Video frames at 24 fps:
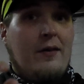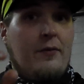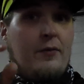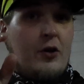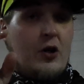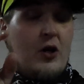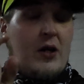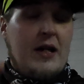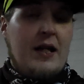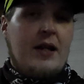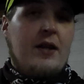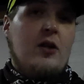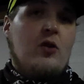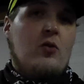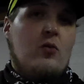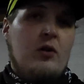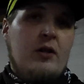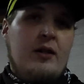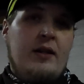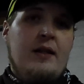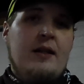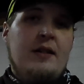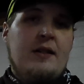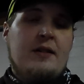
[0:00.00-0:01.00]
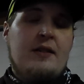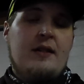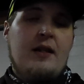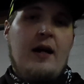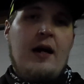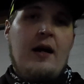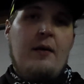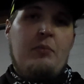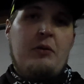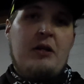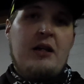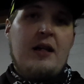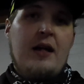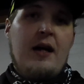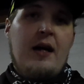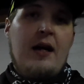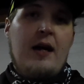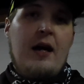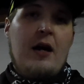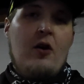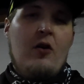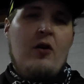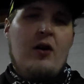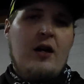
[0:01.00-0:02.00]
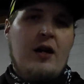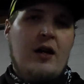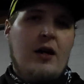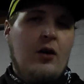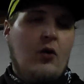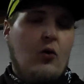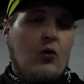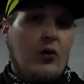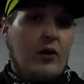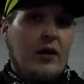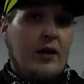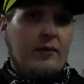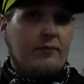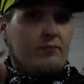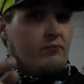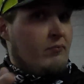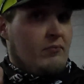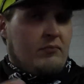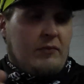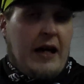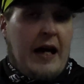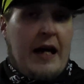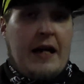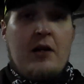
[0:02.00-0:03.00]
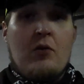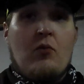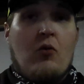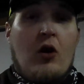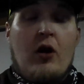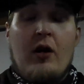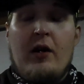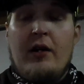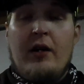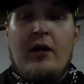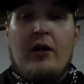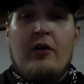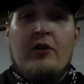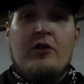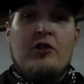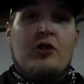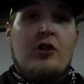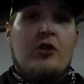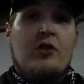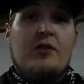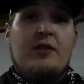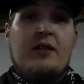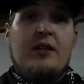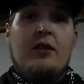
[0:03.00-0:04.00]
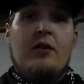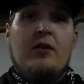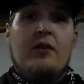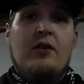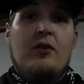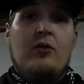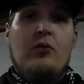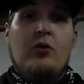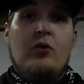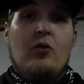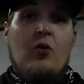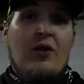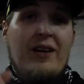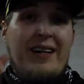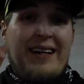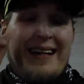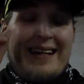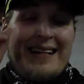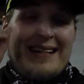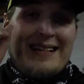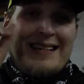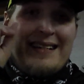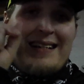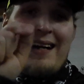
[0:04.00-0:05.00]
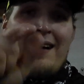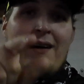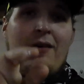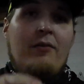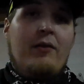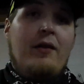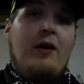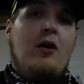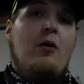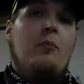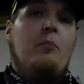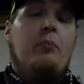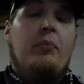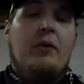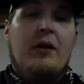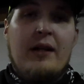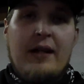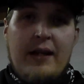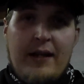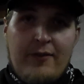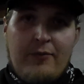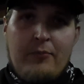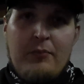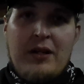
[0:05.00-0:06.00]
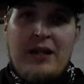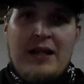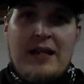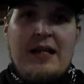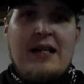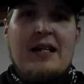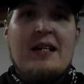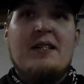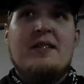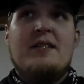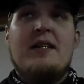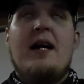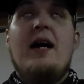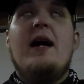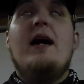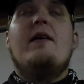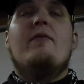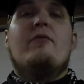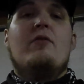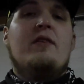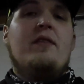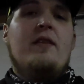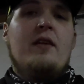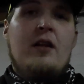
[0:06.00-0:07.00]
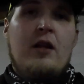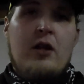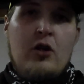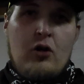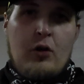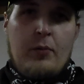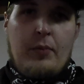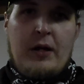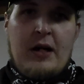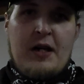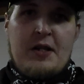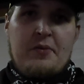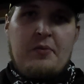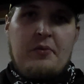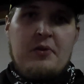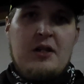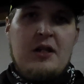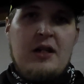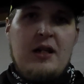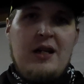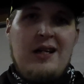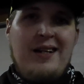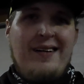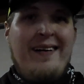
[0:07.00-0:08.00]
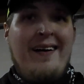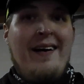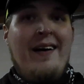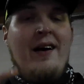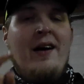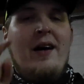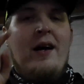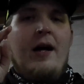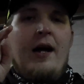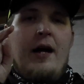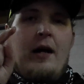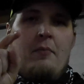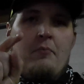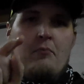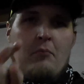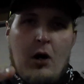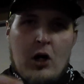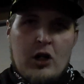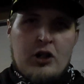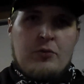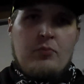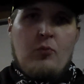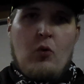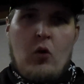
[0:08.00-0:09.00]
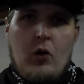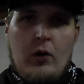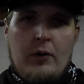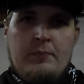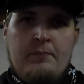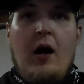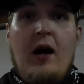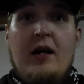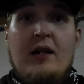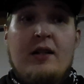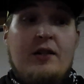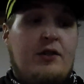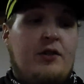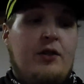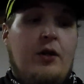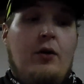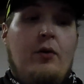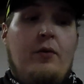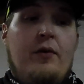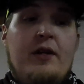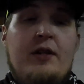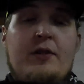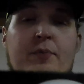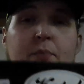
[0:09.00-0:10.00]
if you're in the Northeast PA area or anywhere near in Jersey or New York, get down there. Believe me, he has everything that you could possibly need and much more. Alright, so this